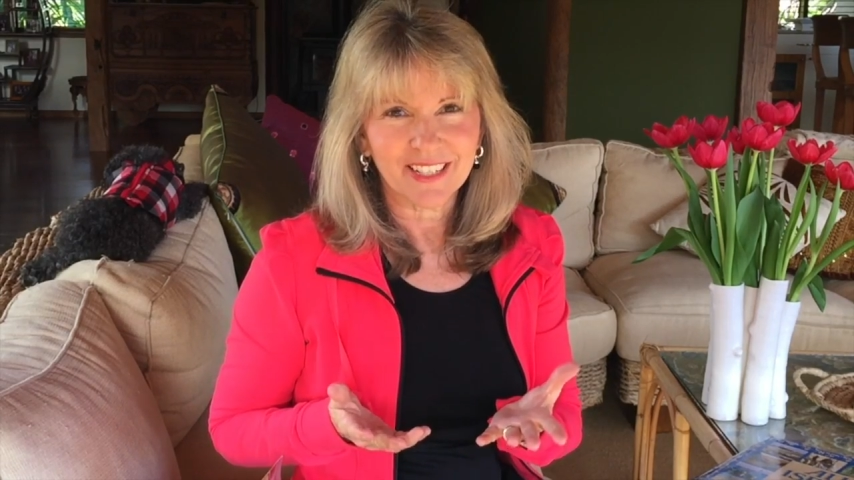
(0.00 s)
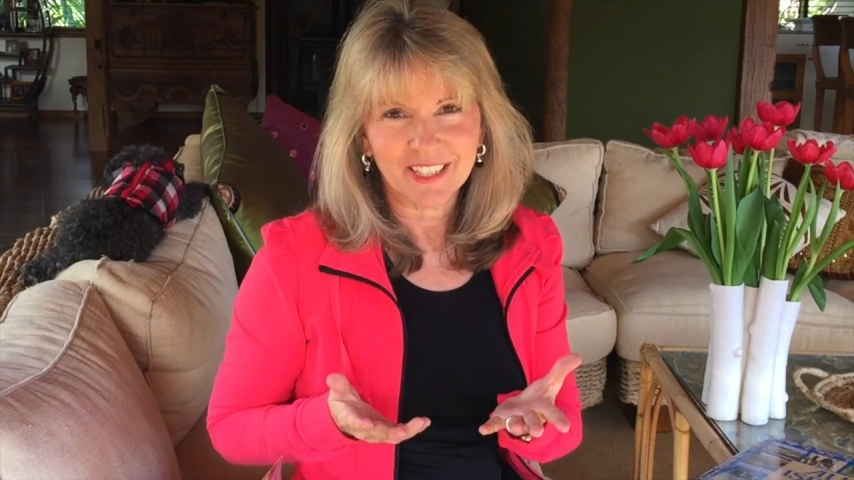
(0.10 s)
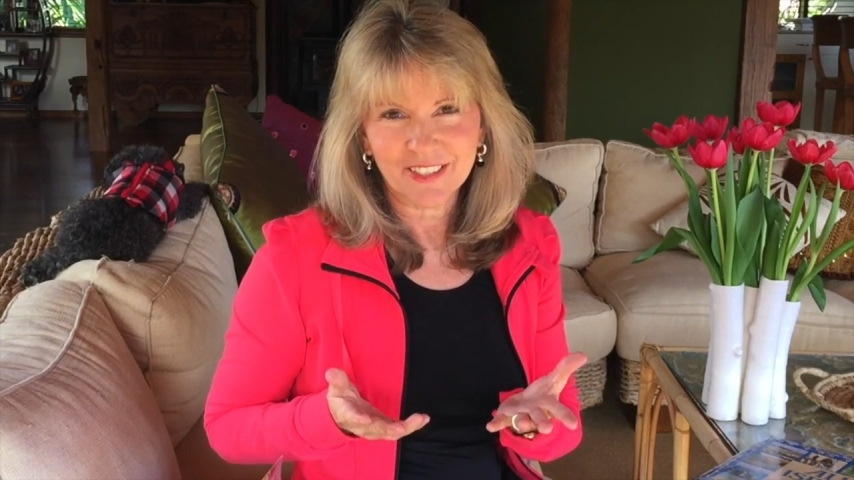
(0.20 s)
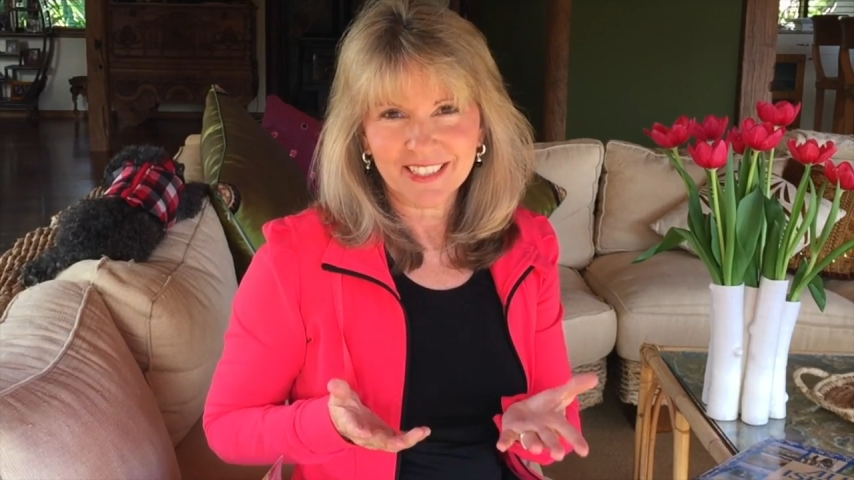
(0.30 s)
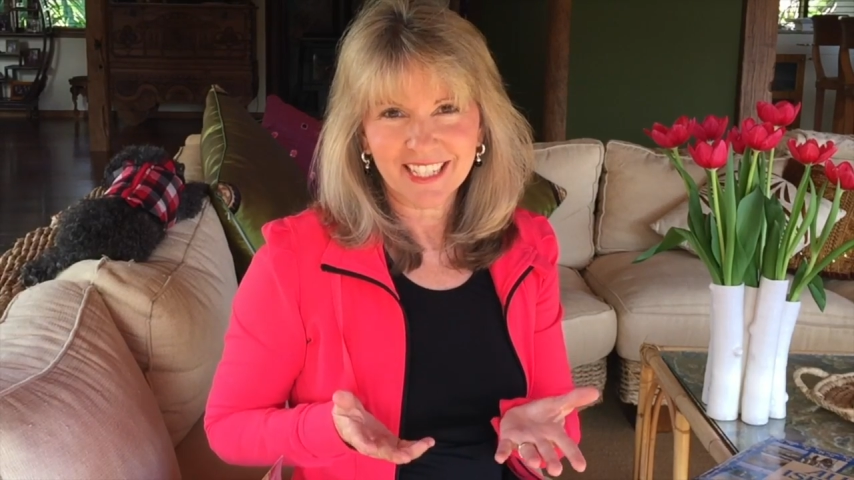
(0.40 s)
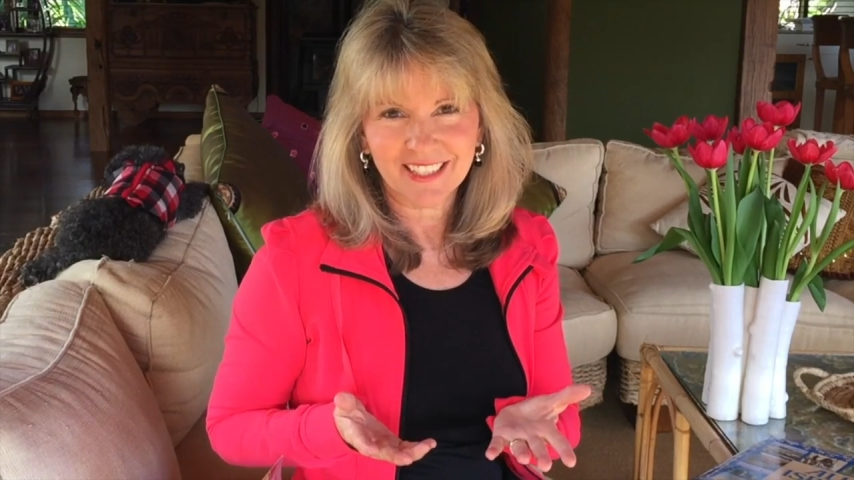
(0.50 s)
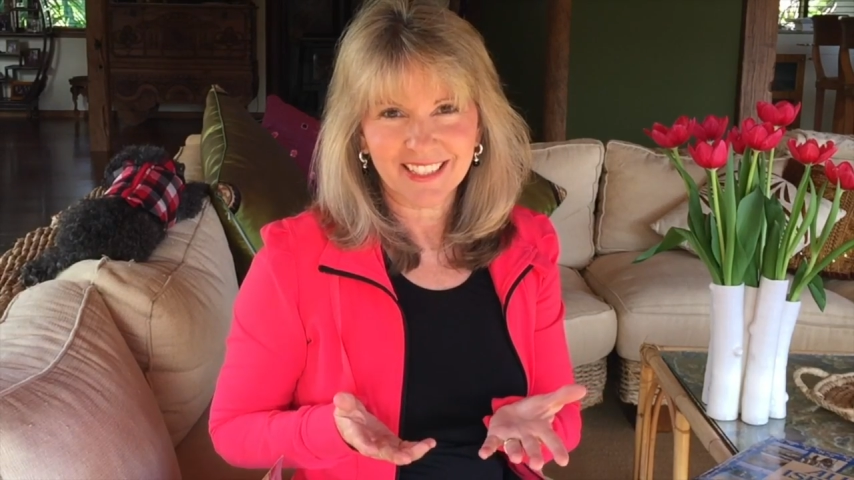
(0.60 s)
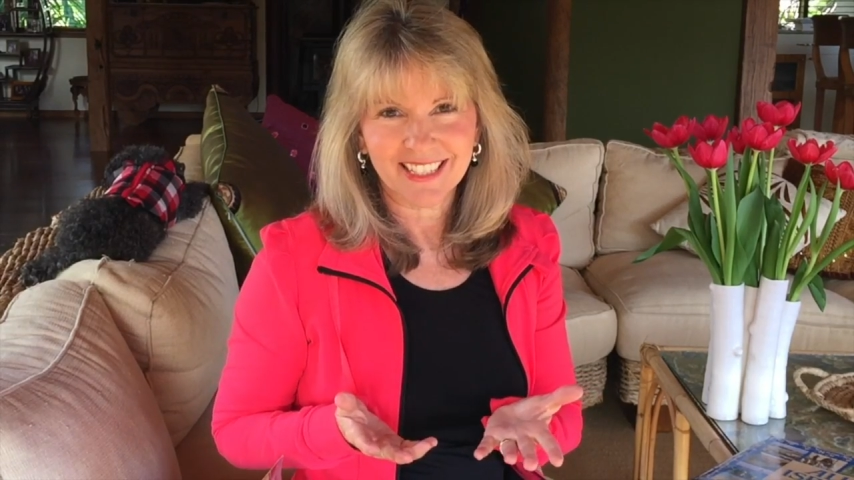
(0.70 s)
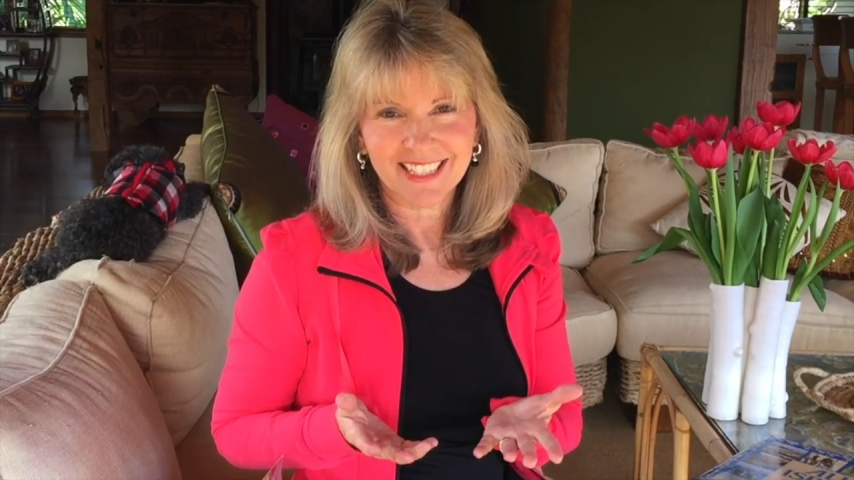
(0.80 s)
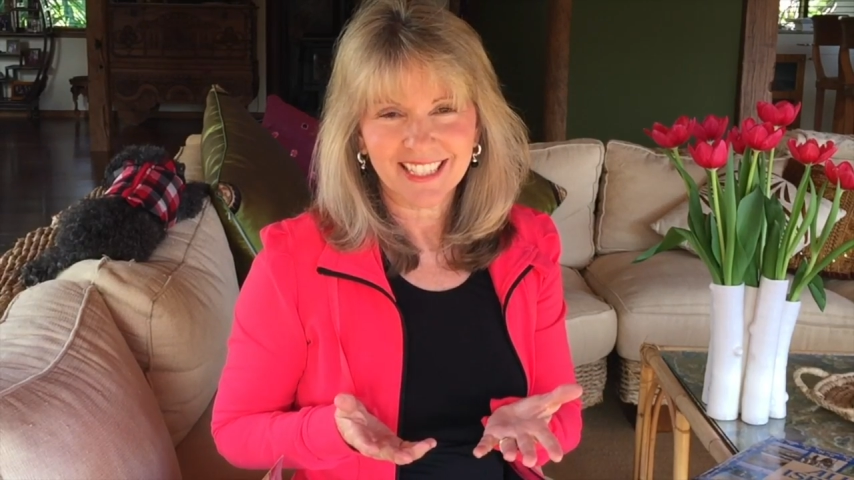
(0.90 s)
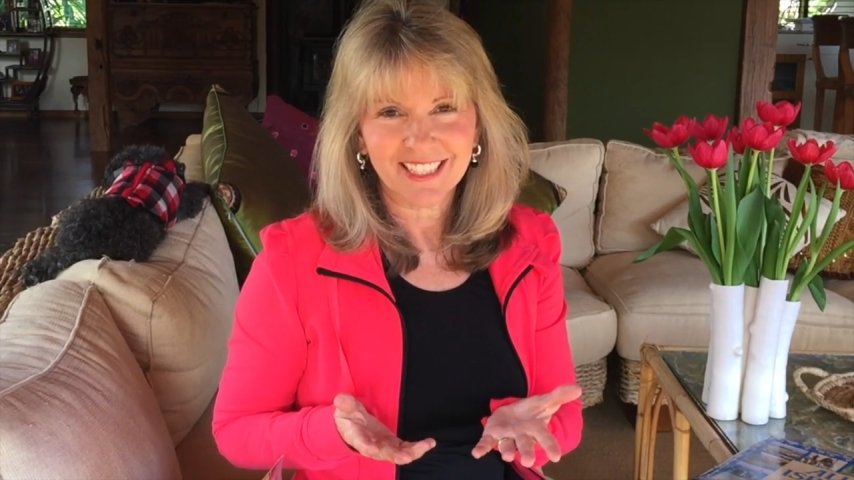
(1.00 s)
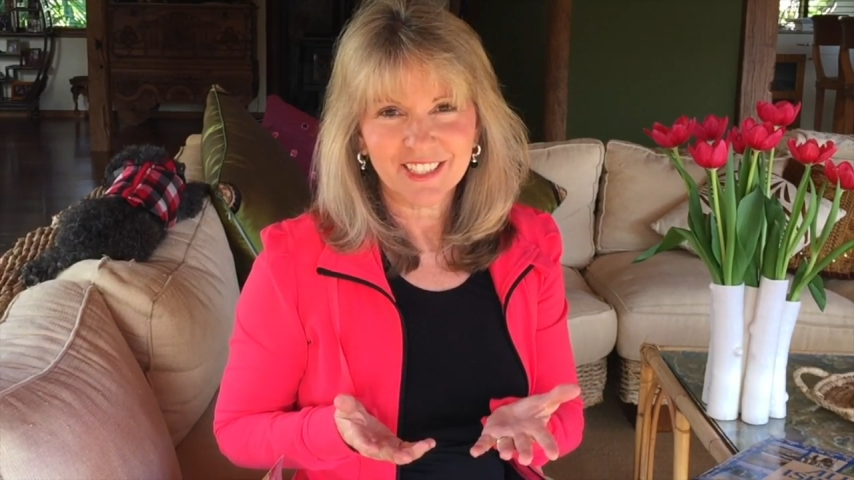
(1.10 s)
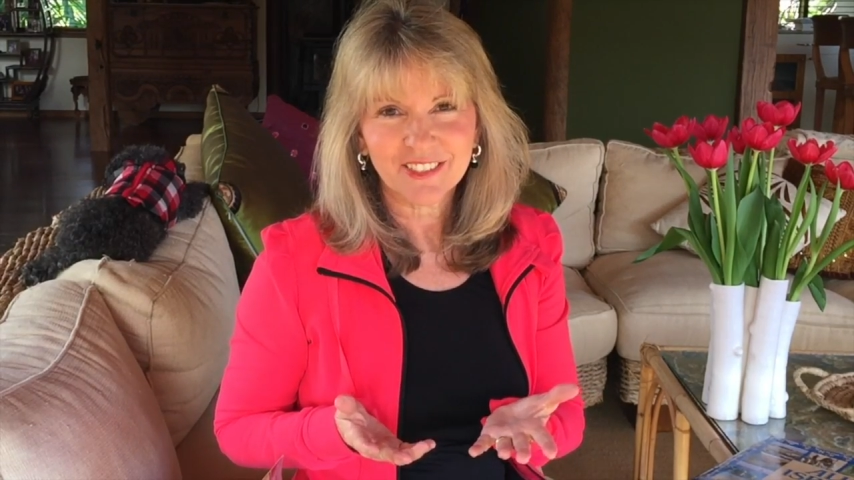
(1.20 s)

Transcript: that you're telling the kids.